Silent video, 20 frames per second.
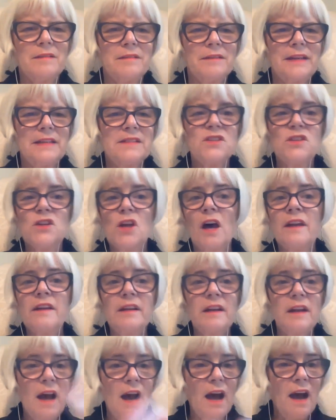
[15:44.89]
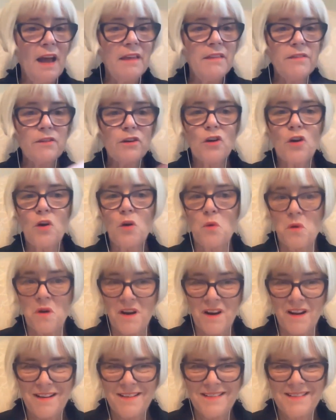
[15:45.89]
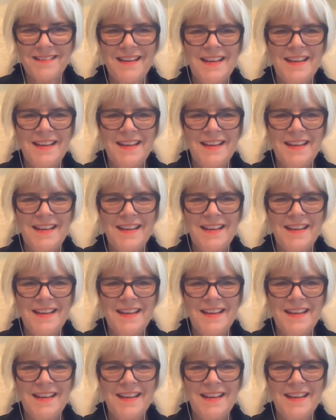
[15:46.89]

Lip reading: it's not an either or.